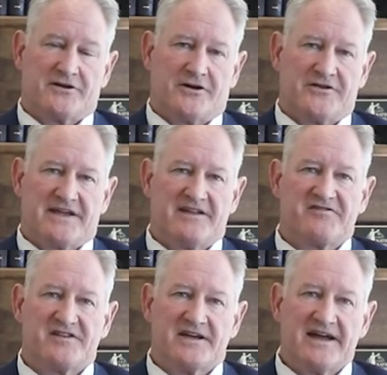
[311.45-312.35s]
call the
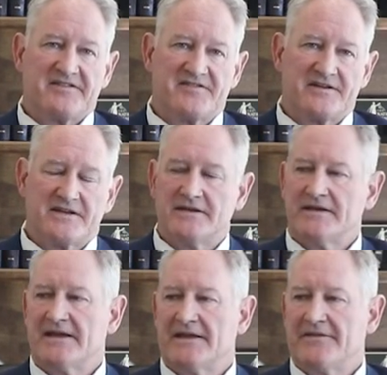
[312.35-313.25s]

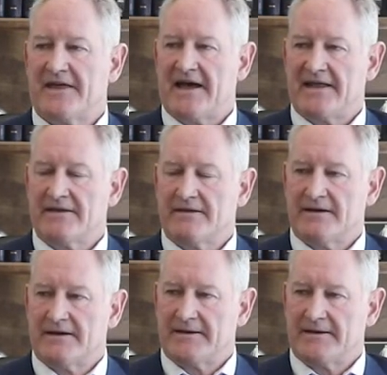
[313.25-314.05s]
NCIC, and that